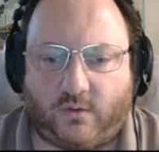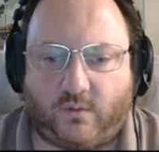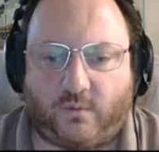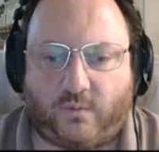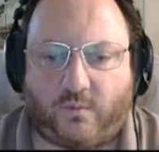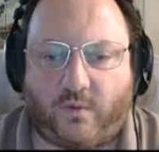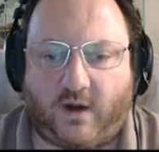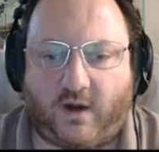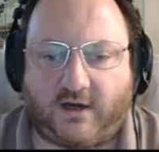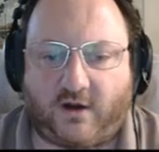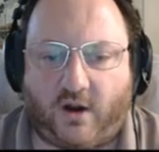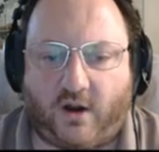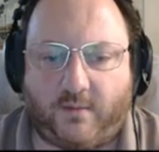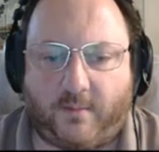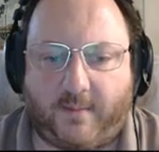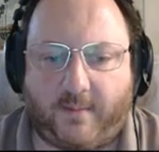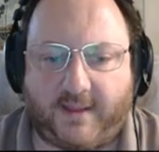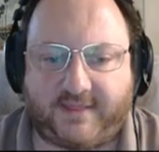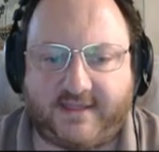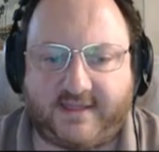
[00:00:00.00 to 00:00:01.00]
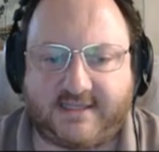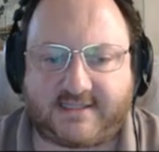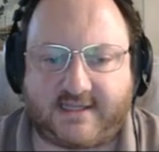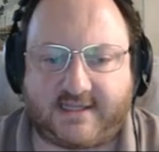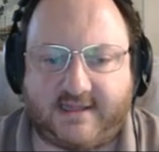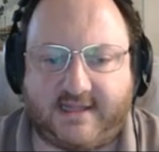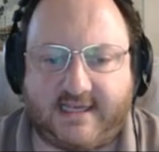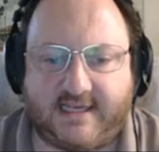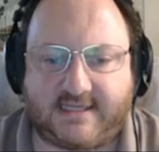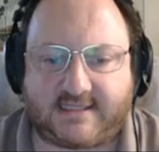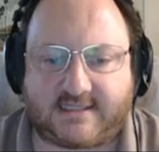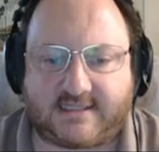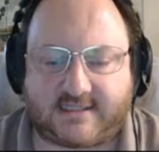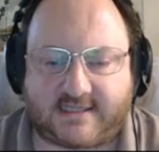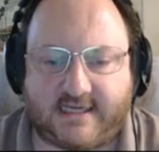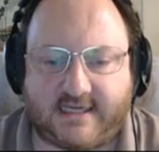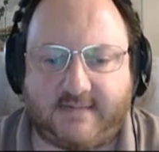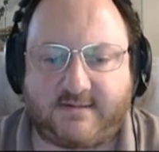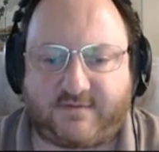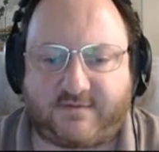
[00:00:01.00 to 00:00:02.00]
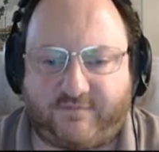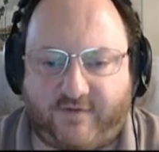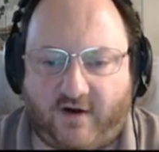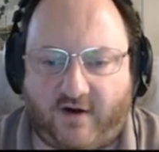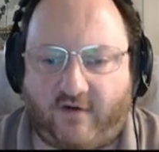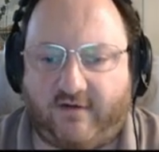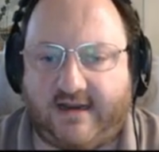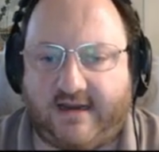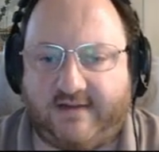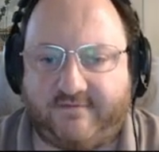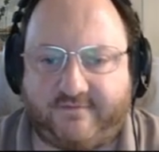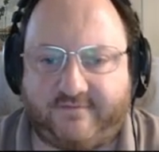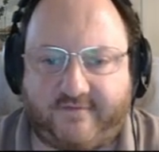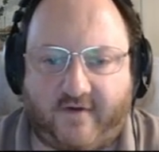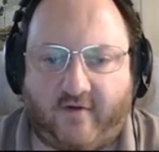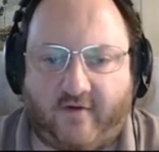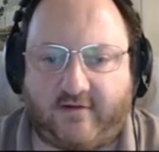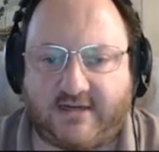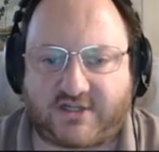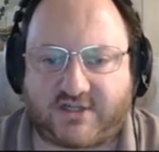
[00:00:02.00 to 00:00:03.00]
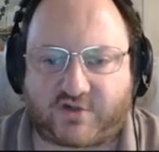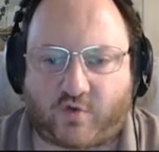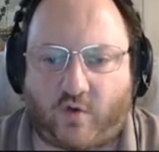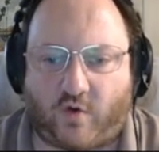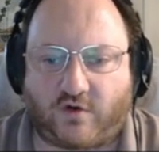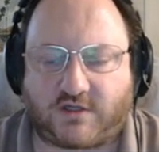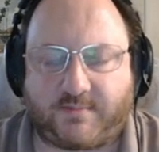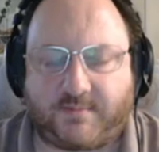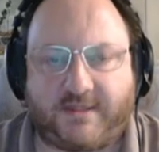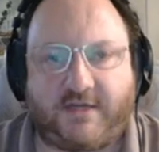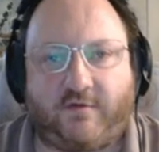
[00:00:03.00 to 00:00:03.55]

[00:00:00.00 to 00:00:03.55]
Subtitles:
write home about. This seems very strong to me.